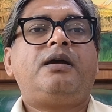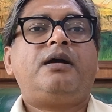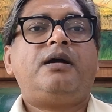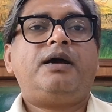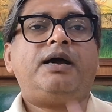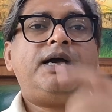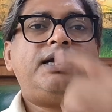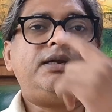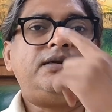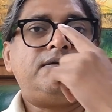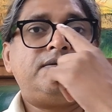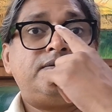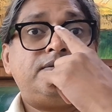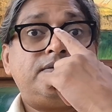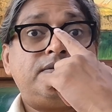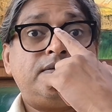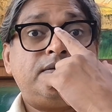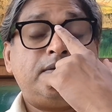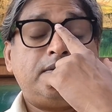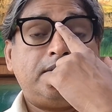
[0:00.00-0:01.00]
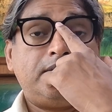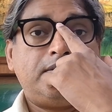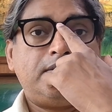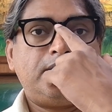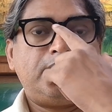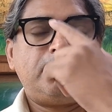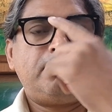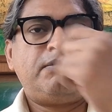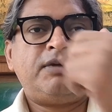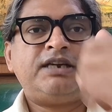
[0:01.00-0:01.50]
Hi,
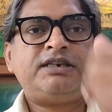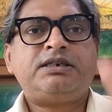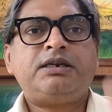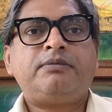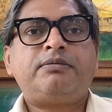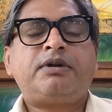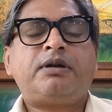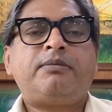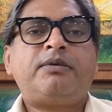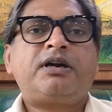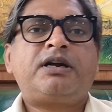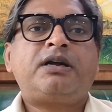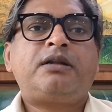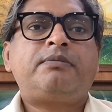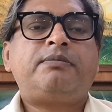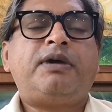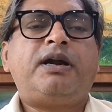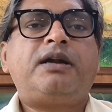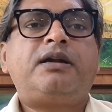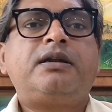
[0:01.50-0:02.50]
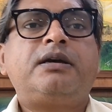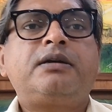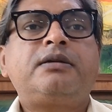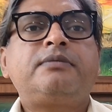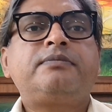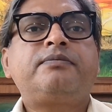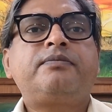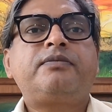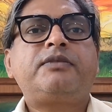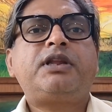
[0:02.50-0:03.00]
myself Ramakant Patel.
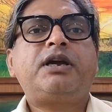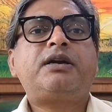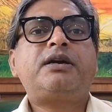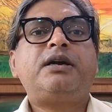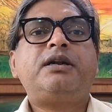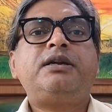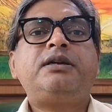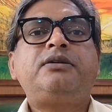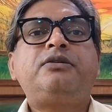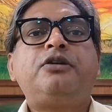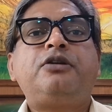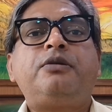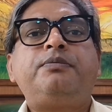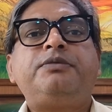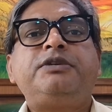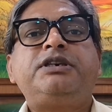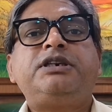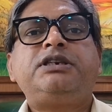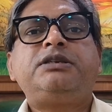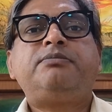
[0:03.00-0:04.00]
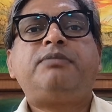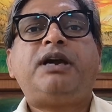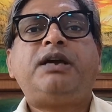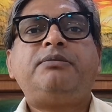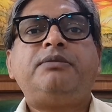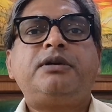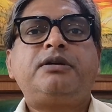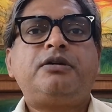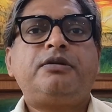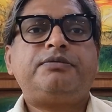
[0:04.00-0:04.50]
The current topic is
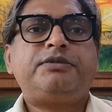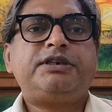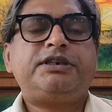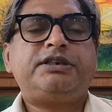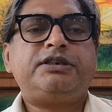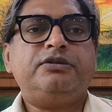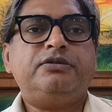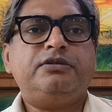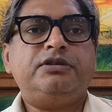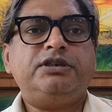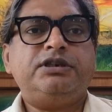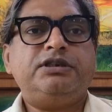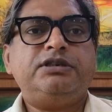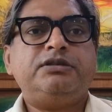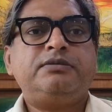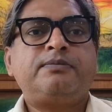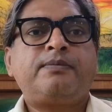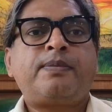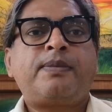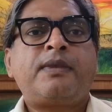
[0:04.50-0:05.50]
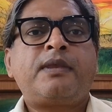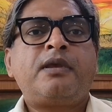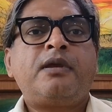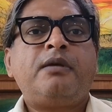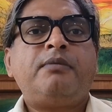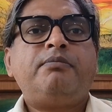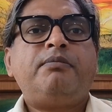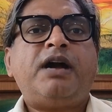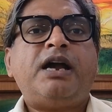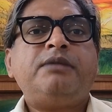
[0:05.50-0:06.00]
buyback of securities.
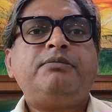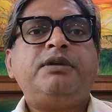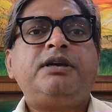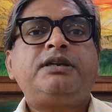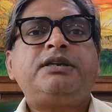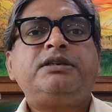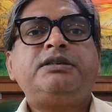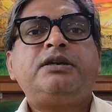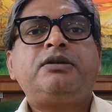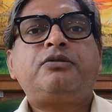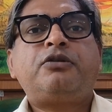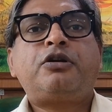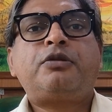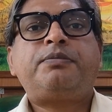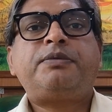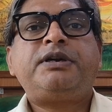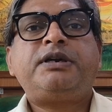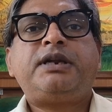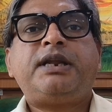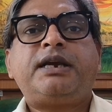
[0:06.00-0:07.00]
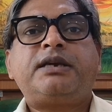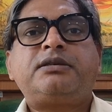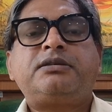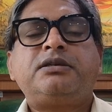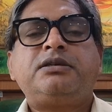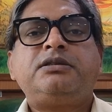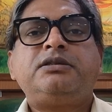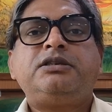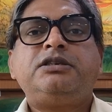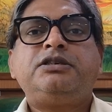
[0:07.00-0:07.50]
Buyback is a corporate
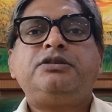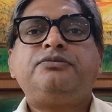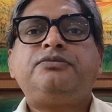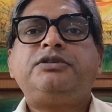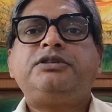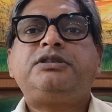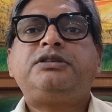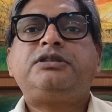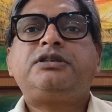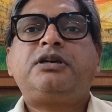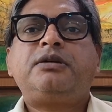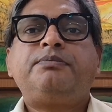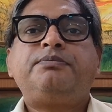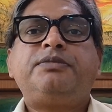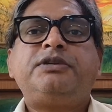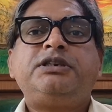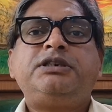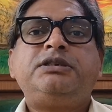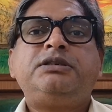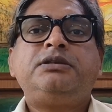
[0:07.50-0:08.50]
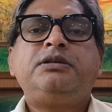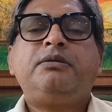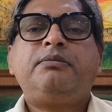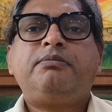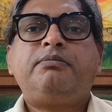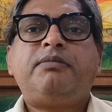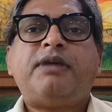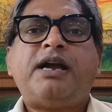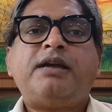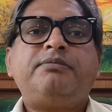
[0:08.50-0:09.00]
action in which the company
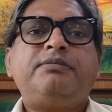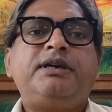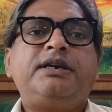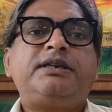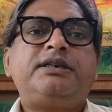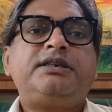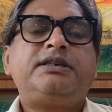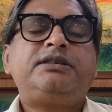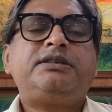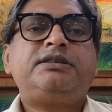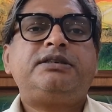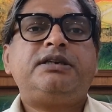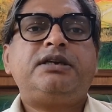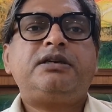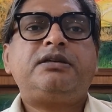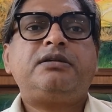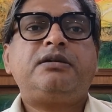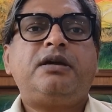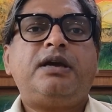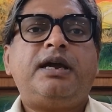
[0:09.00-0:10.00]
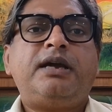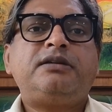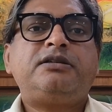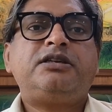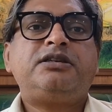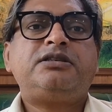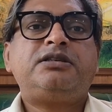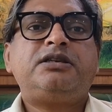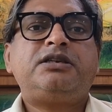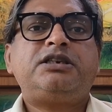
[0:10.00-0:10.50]
buyback its share and
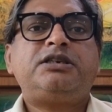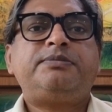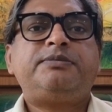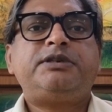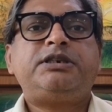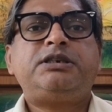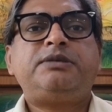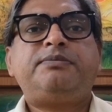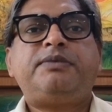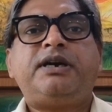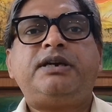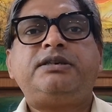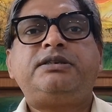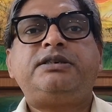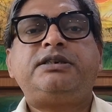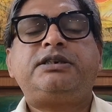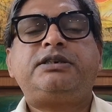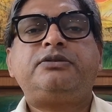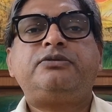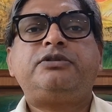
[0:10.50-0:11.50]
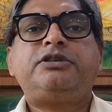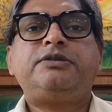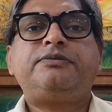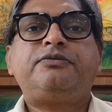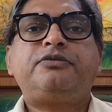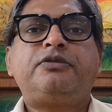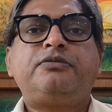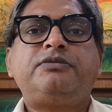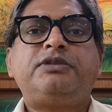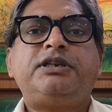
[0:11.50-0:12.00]
other specified security
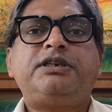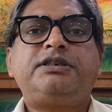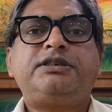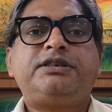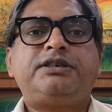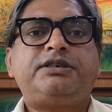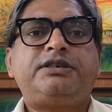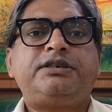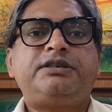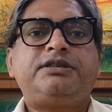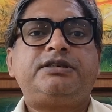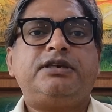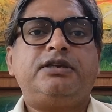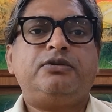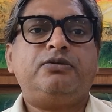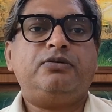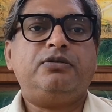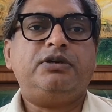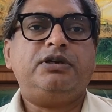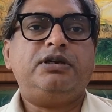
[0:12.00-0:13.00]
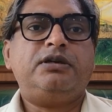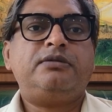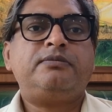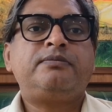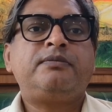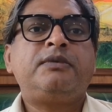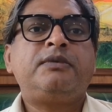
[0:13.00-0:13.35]
from the existing shareholder.